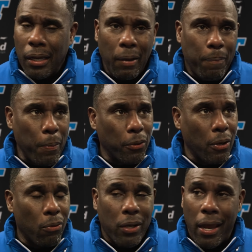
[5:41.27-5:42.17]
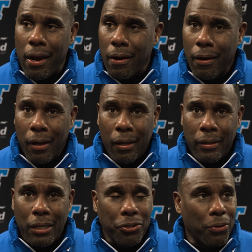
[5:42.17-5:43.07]
And people don't care
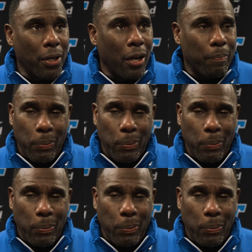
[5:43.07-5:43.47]
that you're young.